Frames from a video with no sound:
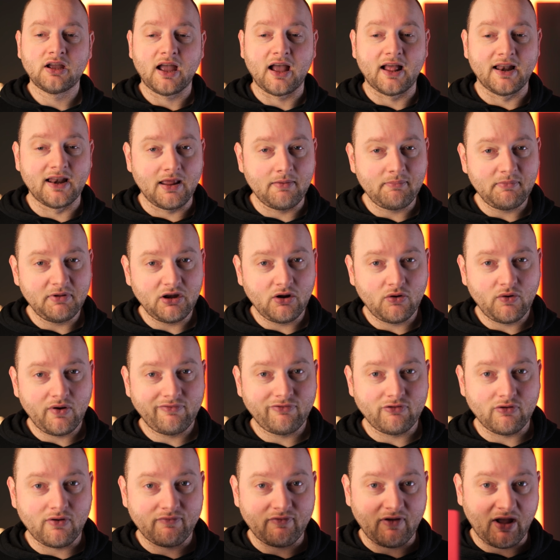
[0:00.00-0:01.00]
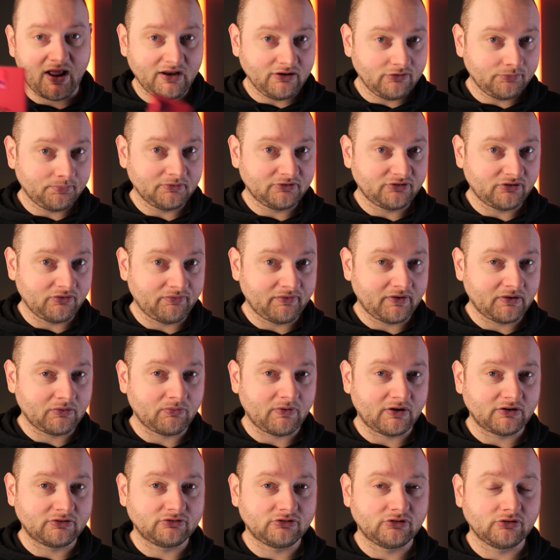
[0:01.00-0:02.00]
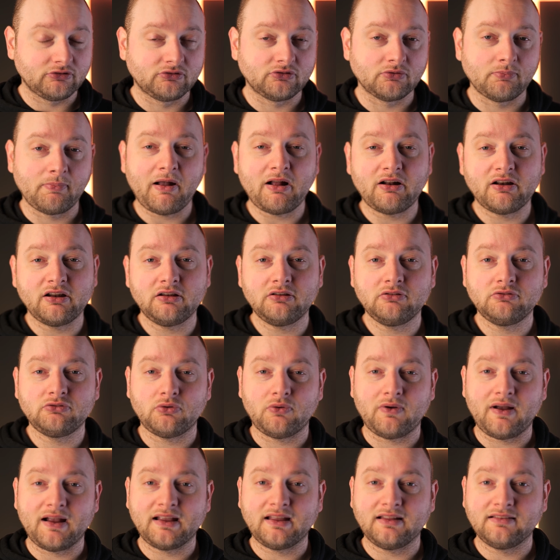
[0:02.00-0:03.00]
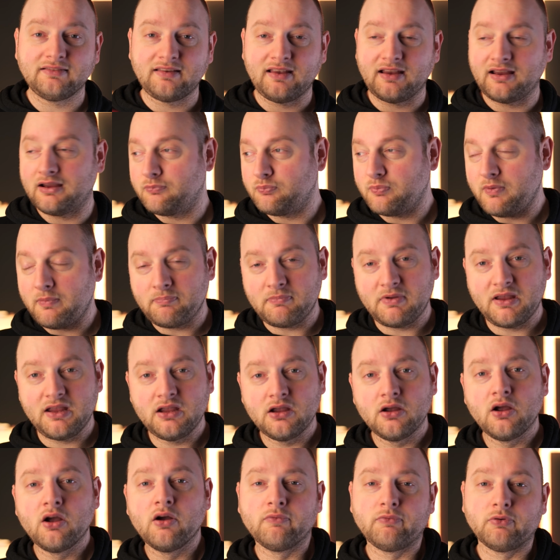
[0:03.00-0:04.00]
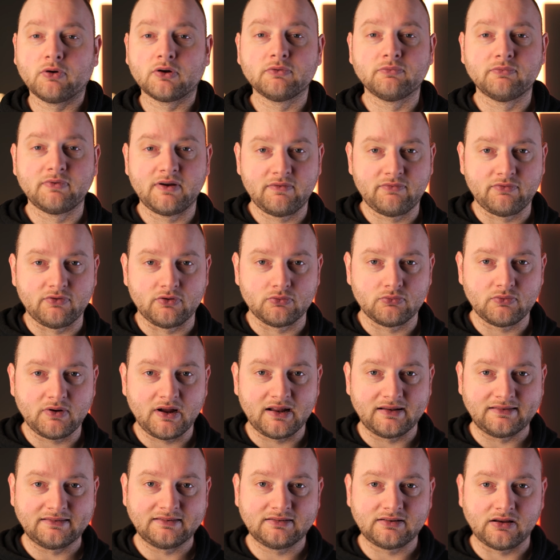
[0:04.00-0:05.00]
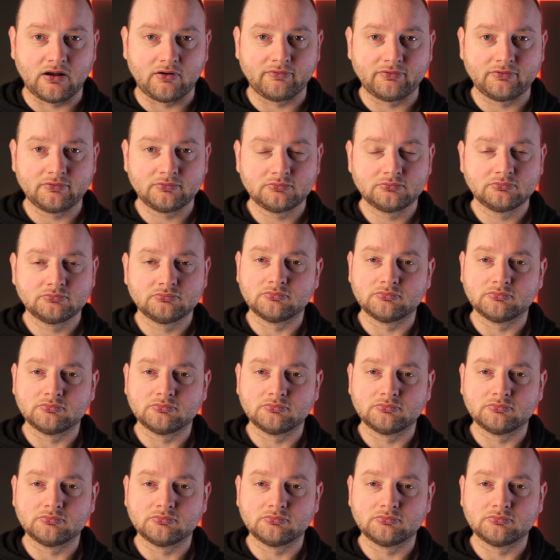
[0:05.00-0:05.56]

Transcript: And let me know if you have any specific questions about it so I can take it with me for the review itself.